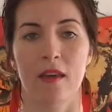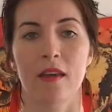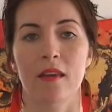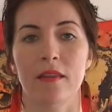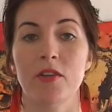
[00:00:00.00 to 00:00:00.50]

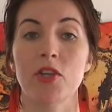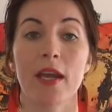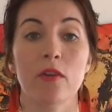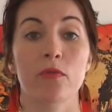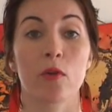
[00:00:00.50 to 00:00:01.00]
The chain
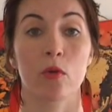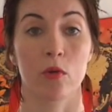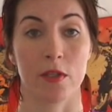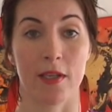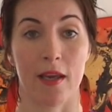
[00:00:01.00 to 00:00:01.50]
flow
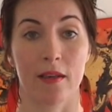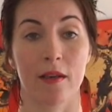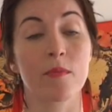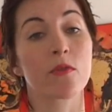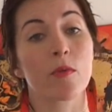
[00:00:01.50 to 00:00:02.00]
quartet comes
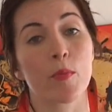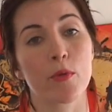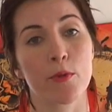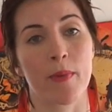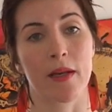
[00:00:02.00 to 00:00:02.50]
from a
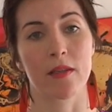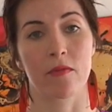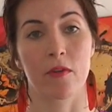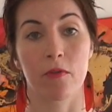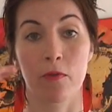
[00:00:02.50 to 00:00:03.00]
perspective
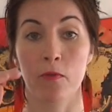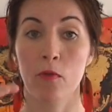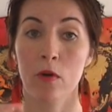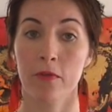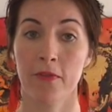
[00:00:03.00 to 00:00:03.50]
of a
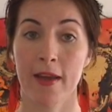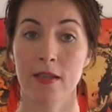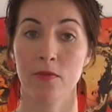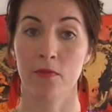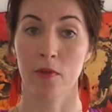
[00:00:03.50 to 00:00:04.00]
four-phased
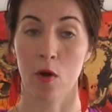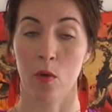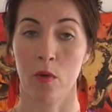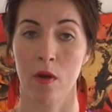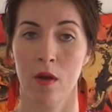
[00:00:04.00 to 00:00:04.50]
flow
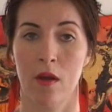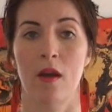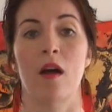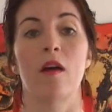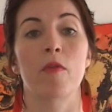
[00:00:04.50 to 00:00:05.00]

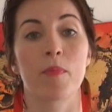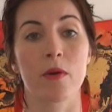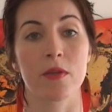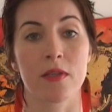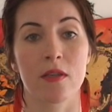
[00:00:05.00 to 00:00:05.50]
of a
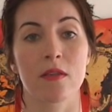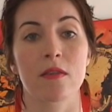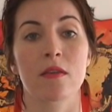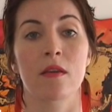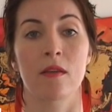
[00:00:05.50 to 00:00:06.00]
person's
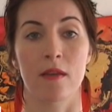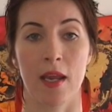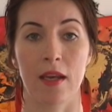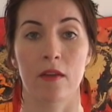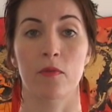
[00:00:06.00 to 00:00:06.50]

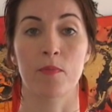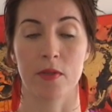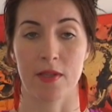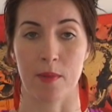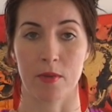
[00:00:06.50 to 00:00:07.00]
native
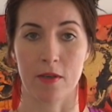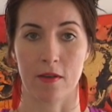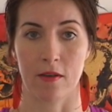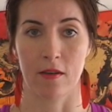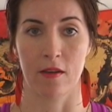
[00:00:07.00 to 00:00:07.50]
perception.
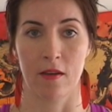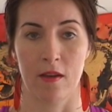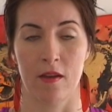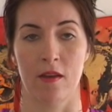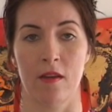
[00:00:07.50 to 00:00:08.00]

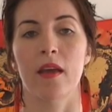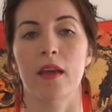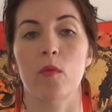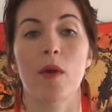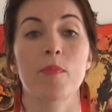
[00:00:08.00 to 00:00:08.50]
It
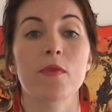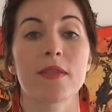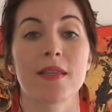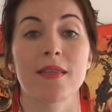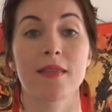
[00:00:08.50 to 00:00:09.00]

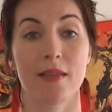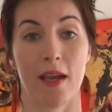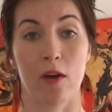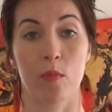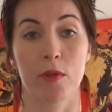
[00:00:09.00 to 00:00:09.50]
represents a
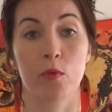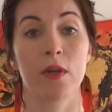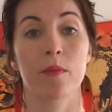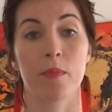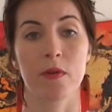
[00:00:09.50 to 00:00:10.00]
scale between a
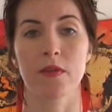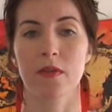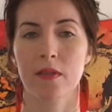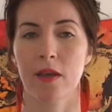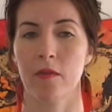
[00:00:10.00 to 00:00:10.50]
person's
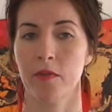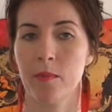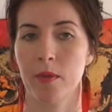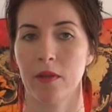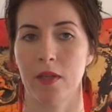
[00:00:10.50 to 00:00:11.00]

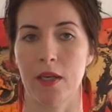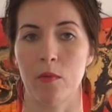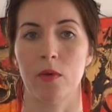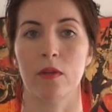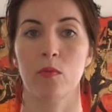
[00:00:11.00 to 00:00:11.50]
comfortability
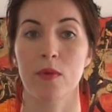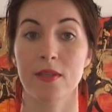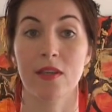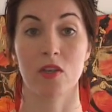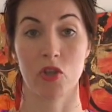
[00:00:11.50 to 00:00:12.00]
with risk
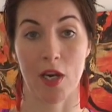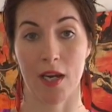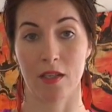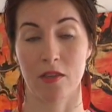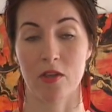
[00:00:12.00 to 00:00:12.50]
and
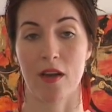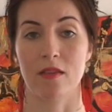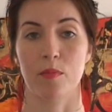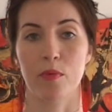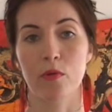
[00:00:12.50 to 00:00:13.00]
change as
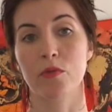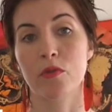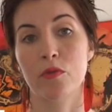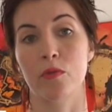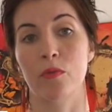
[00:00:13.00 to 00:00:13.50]
opposed to
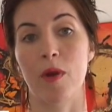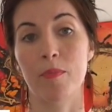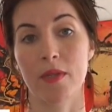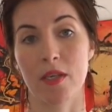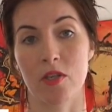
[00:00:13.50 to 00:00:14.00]

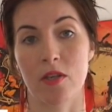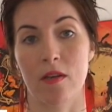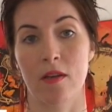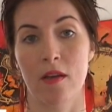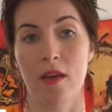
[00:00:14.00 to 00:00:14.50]
repetition
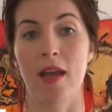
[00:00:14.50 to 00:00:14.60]
and